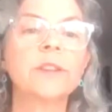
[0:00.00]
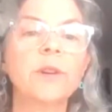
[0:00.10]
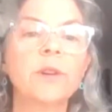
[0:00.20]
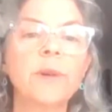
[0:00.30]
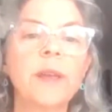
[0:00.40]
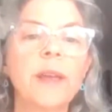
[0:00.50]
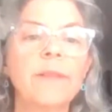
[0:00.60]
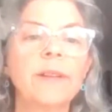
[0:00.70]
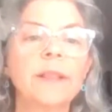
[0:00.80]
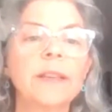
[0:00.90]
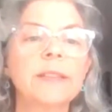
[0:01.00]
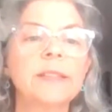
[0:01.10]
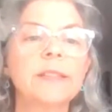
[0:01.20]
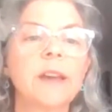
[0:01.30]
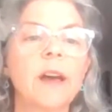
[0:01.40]
here we have a
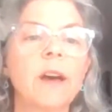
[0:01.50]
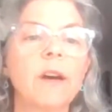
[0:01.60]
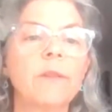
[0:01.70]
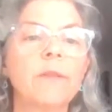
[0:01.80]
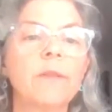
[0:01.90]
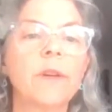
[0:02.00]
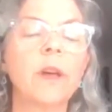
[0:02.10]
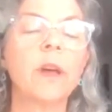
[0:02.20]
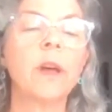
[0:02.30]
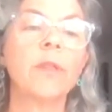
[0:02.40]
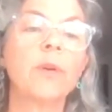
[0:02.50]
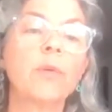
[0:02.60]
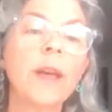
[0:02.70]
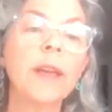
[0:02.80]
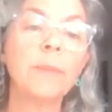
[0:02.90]
list of the
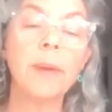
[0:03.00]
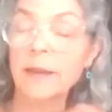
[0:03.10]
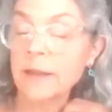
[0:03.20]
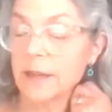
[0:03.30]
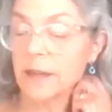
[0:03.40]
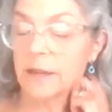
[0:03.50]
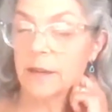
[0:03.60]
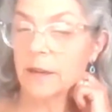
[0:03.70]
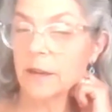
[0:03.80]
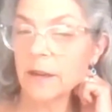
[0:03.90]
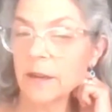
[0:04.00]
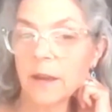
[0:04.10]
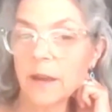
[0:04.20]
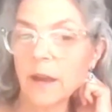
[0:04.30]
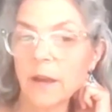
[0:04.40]
recommended
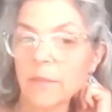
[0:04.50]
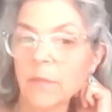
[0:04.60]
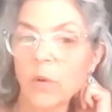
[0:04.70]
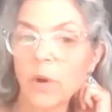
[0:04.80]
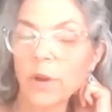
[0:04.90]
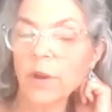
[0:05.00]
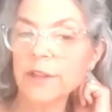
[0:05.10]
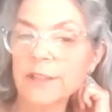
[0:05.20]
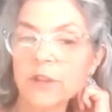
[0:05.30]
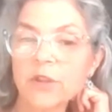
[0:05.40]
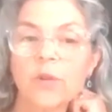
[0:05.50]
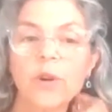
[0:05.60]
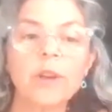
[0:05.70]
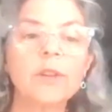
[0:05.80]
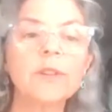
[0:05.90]
essential
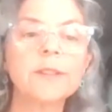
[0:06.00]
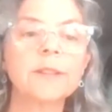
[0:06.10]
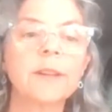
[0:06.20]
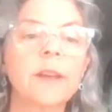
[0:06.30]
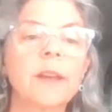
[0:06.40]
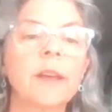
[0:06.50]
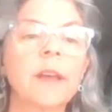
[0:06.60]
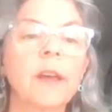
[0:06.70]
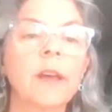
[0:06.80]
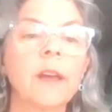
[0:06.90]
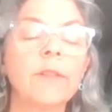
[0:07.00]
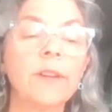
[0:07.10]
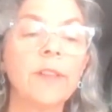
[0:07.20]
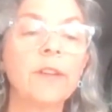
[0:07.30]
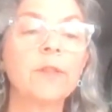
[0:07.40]
oils,
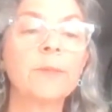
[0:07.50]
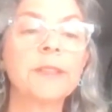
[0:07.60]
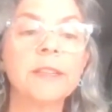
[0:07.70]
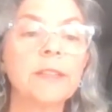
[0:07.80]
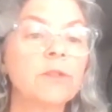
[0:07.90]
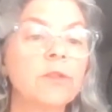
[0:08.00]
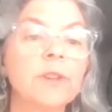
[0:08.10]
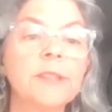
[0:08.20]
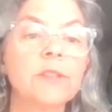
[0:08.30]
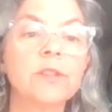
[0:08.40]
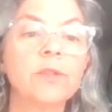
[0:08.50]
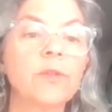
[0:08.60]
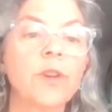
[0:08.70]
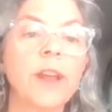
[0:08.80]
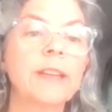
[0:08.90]
everything from citrus to
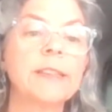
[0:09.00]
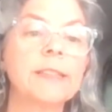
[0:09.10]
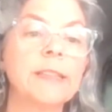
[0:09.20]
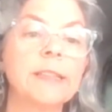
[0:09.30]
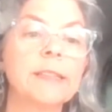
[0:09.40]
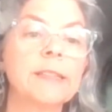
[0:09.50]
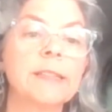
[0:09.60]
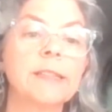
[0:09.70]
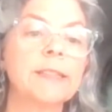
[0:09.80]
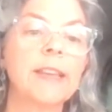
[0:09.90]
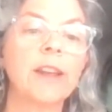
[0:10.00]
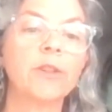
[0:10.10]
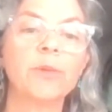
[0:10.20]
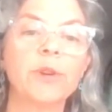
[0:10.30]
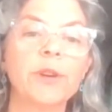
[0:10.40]
frankincense and
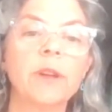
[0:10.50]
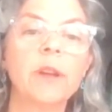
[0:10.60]
sandalwood.